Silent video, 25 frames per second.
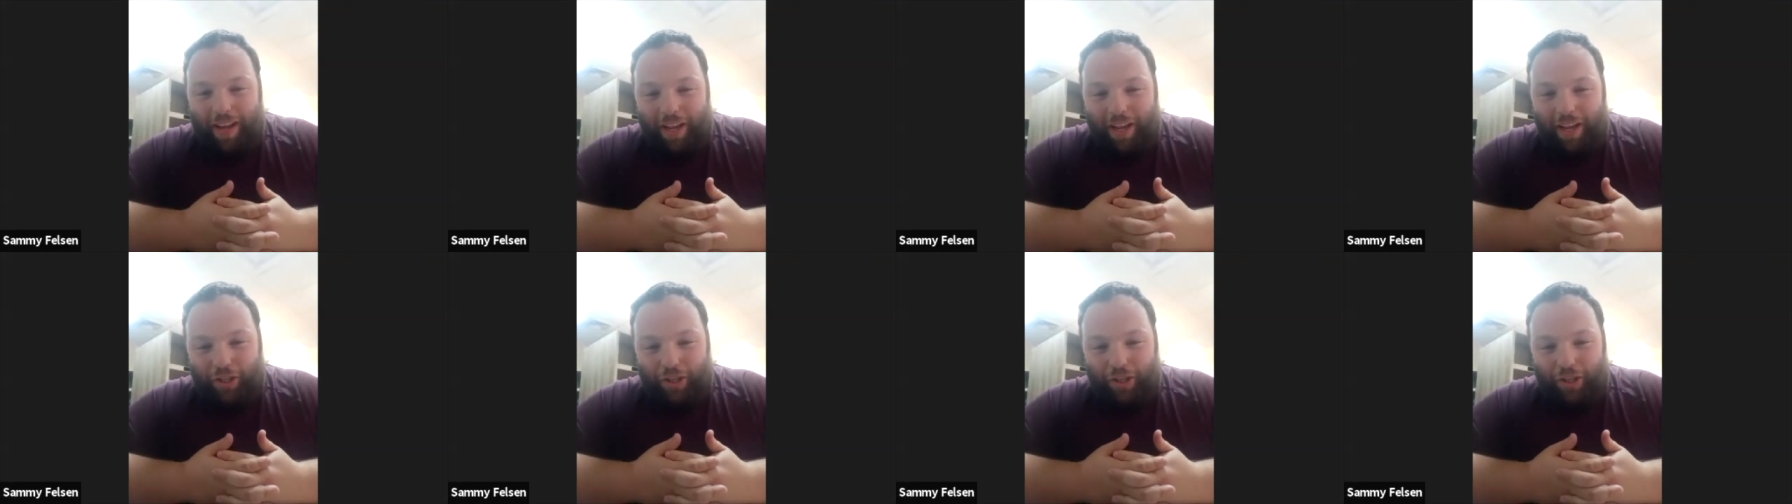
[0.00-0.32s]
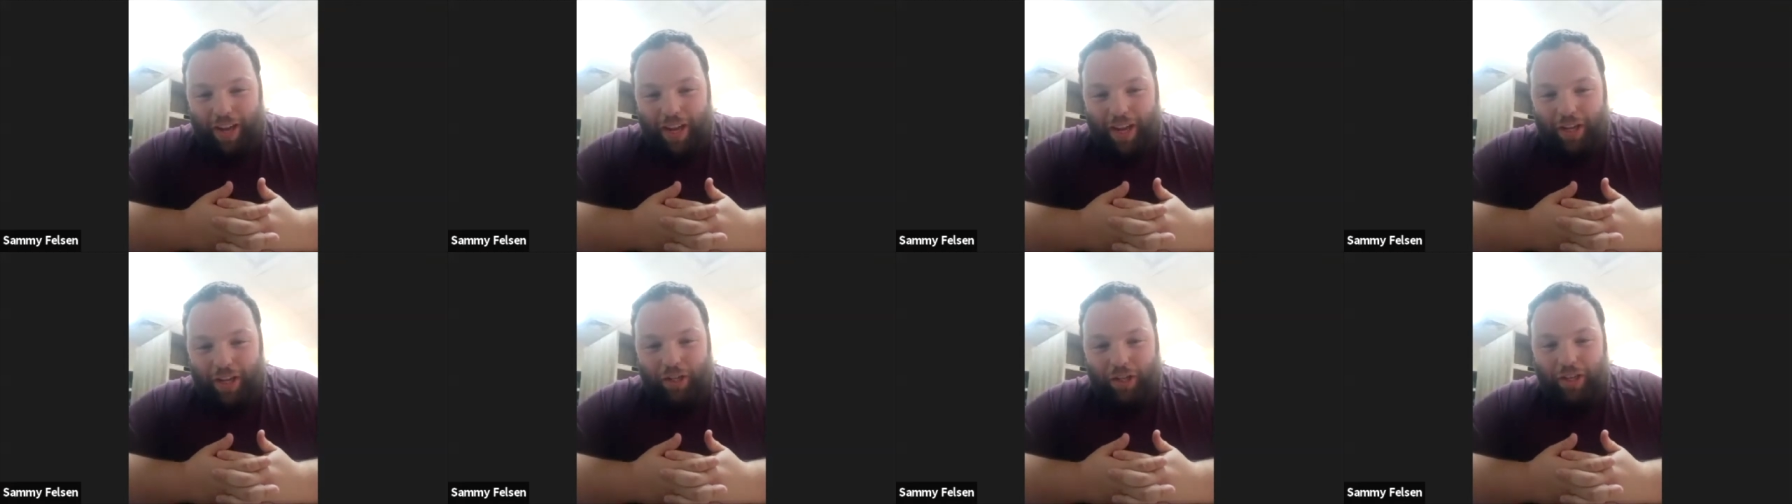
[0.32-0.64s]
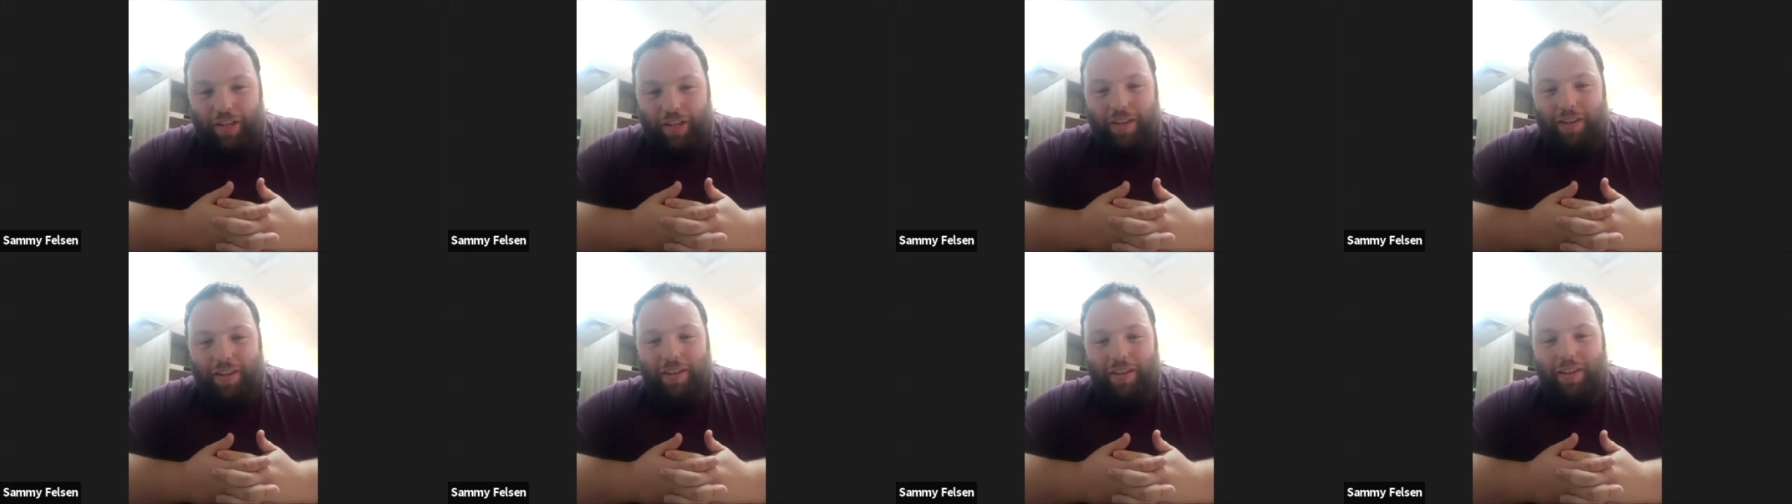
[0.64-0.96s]

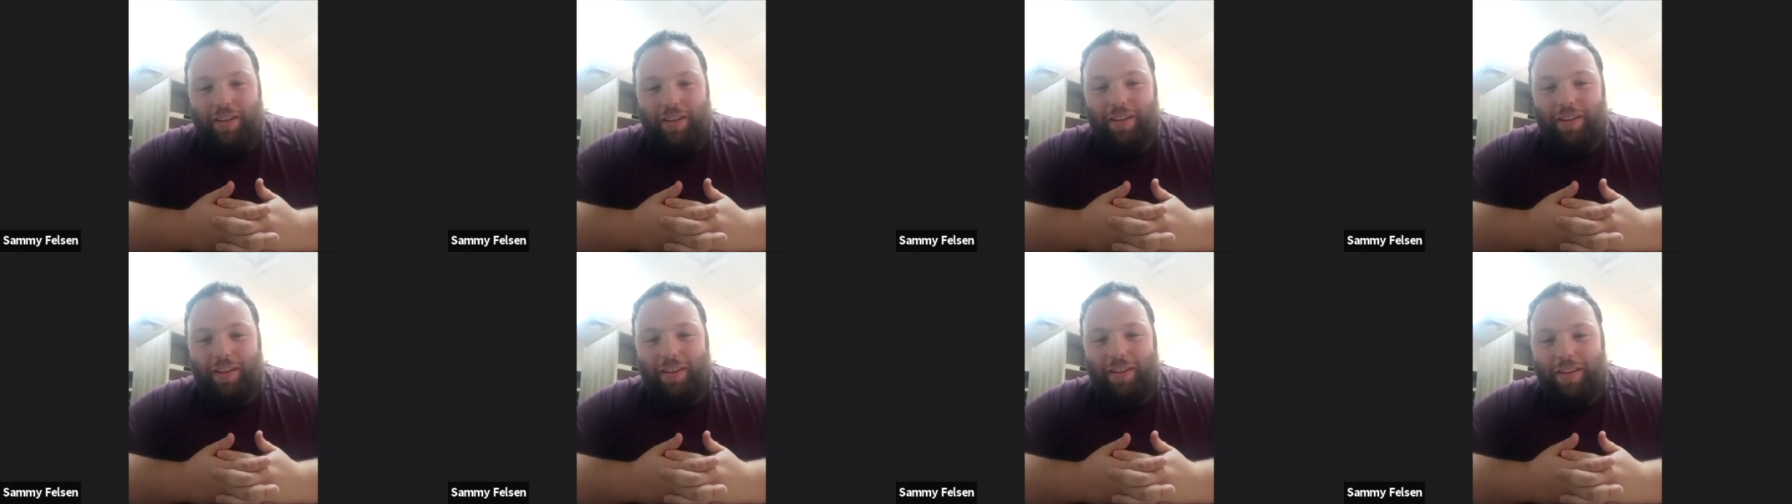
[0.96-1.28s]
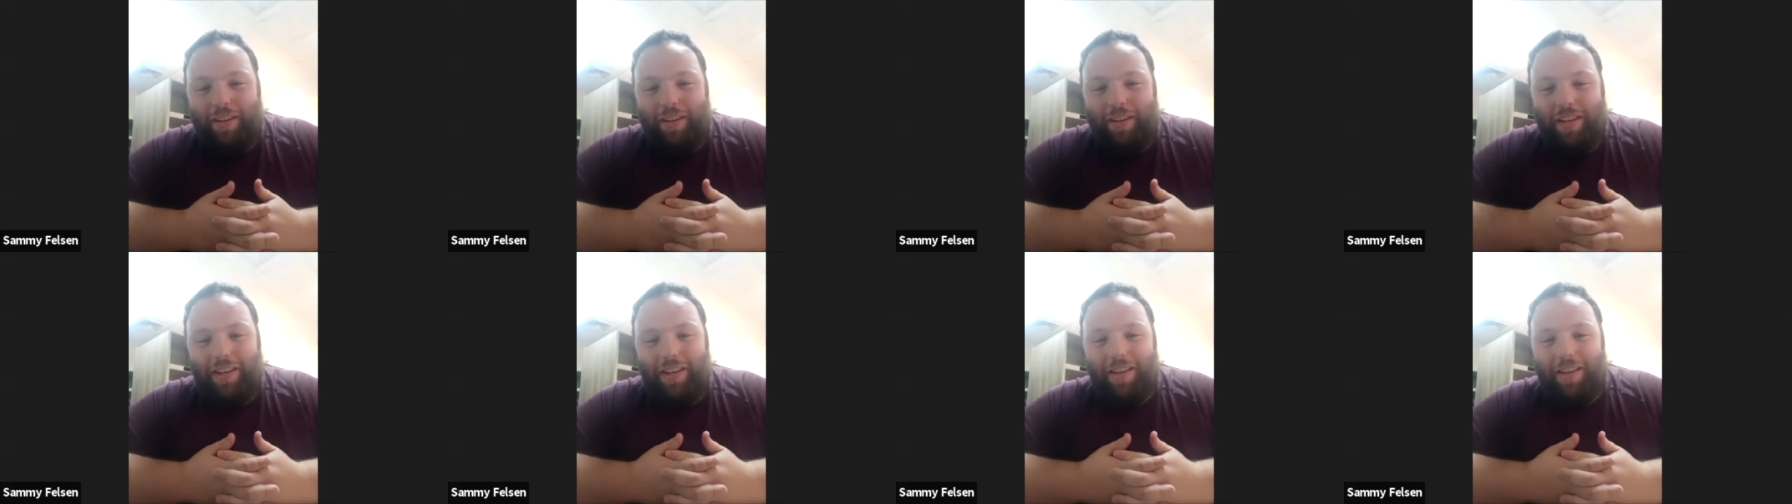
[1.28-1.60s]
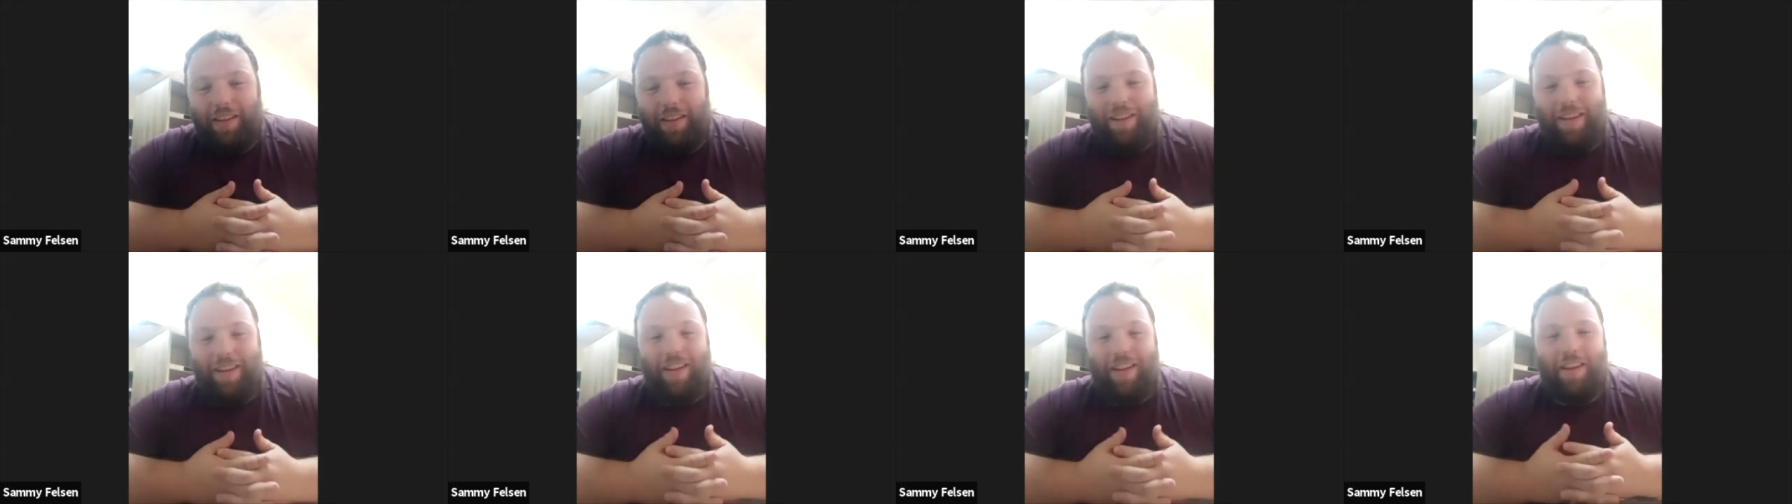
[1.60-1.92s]
education
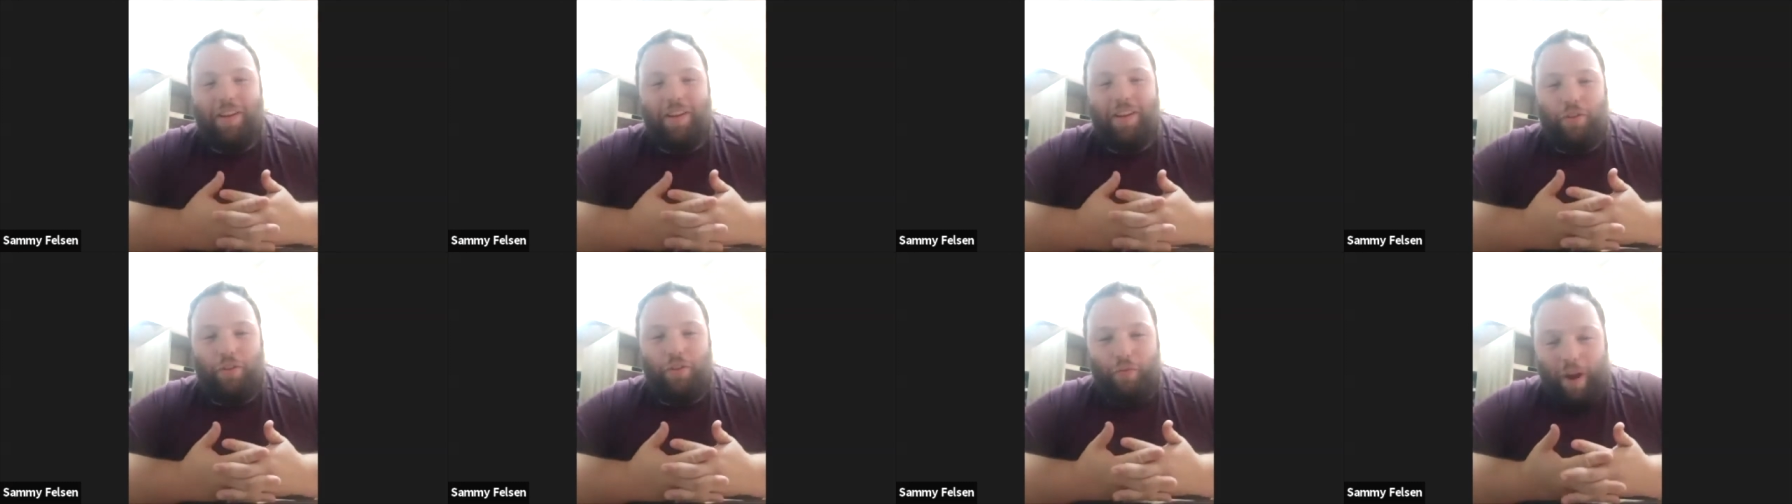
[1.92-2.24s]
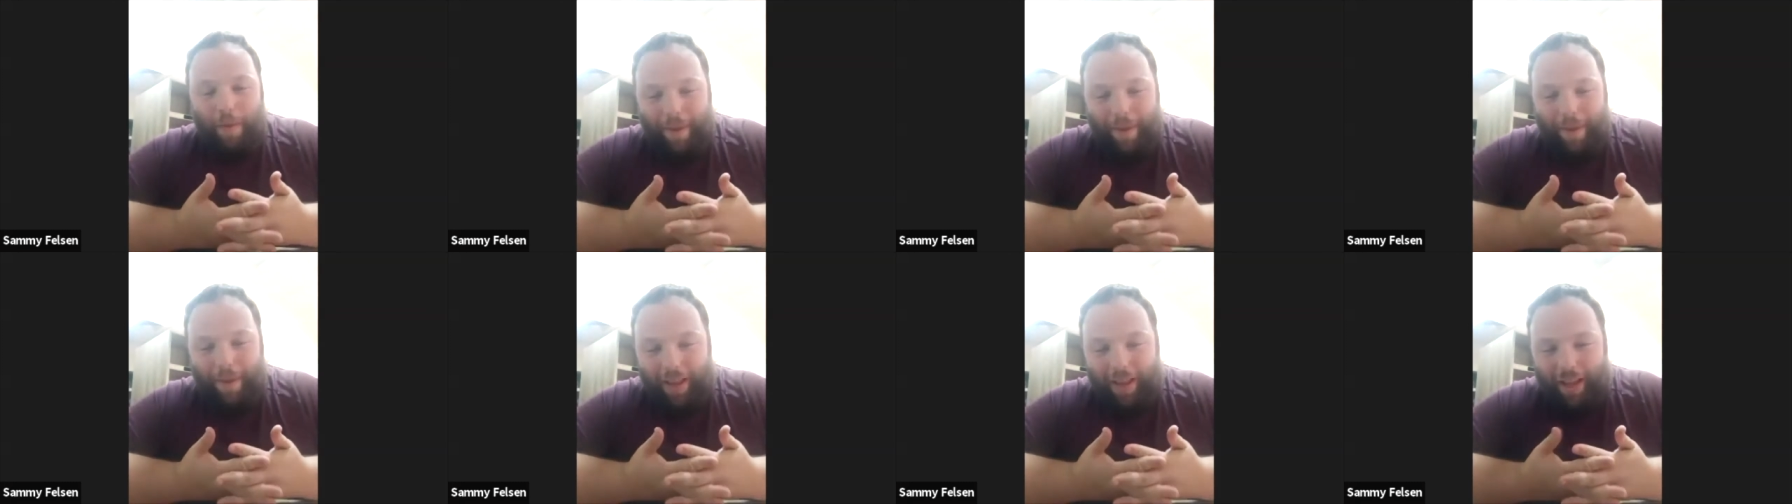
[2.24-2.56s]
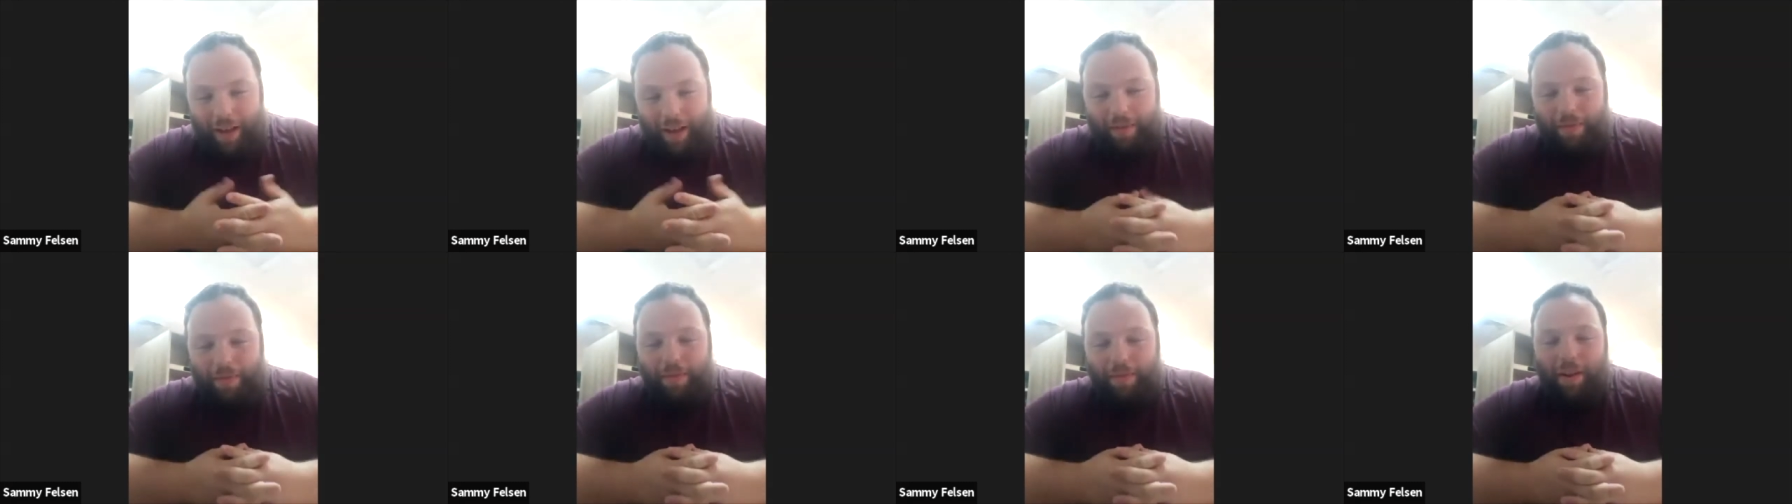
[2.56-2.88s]
throughout my
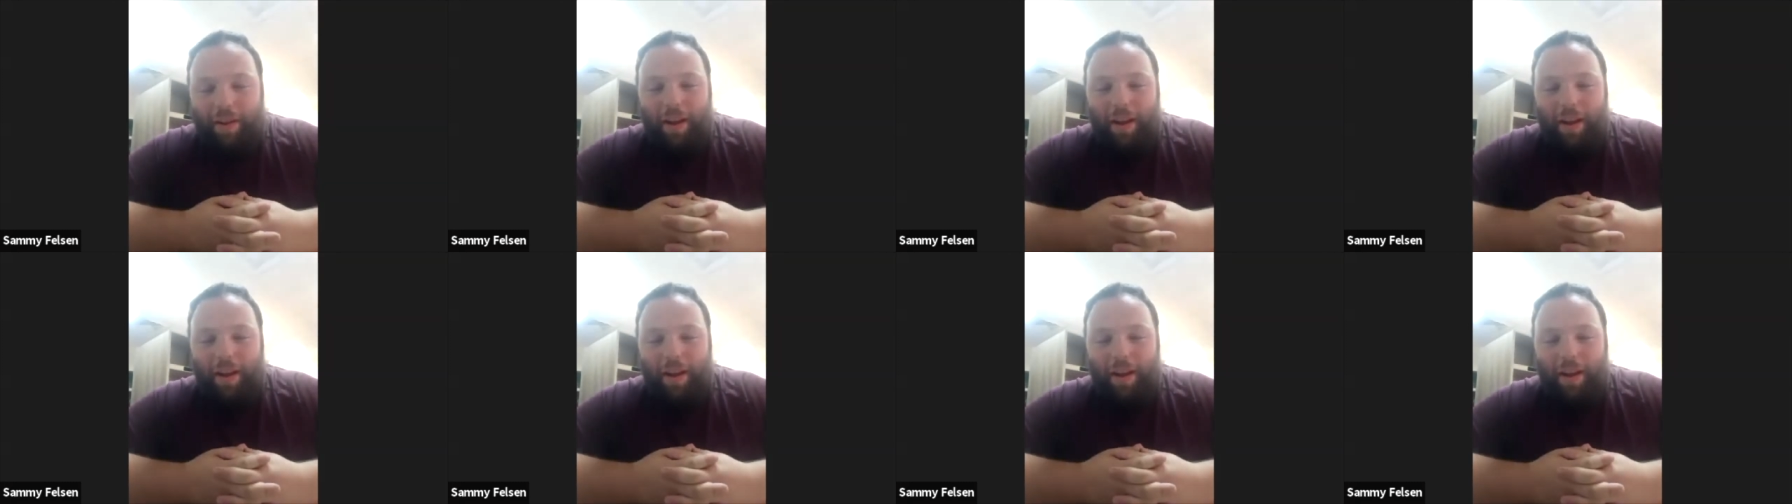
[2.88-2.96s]
life.